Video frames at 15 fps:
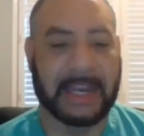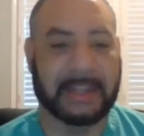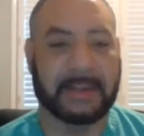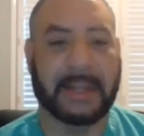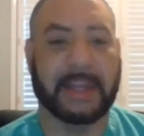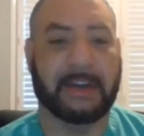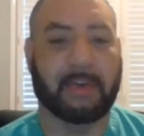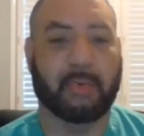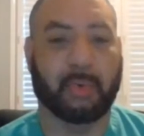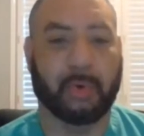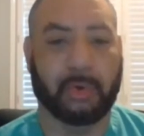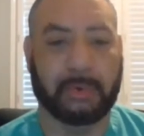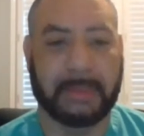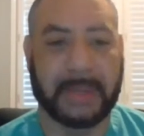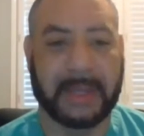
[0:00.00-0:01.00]
eating like
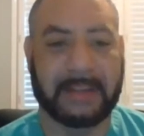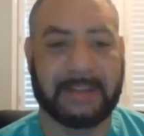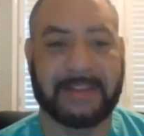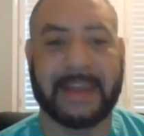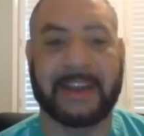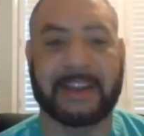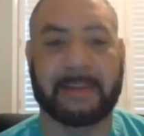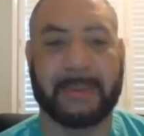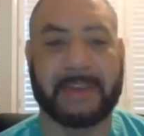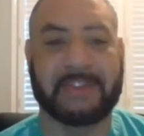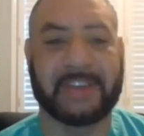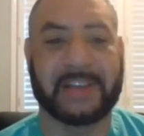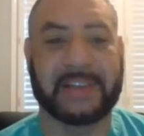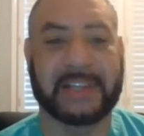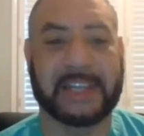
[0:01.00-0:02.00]
grilled meats, and
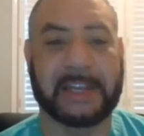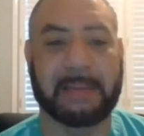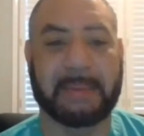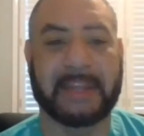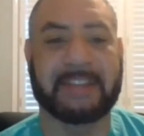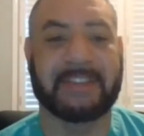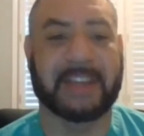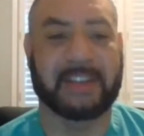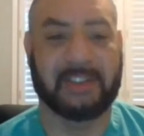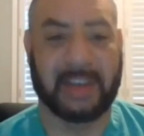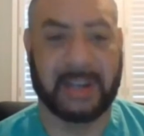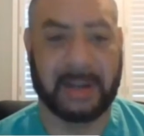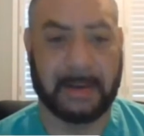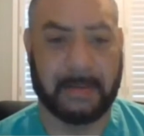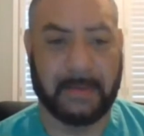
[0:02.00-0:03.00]
especially lean meats like
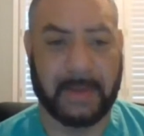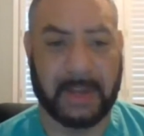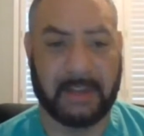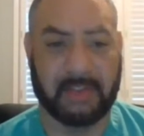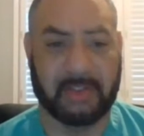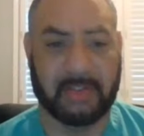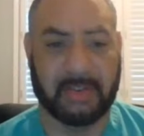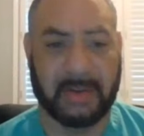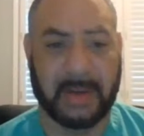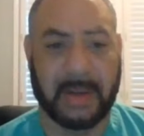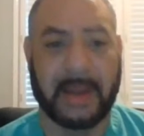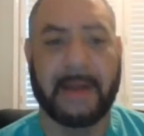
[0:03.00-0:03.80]
chicken and fish,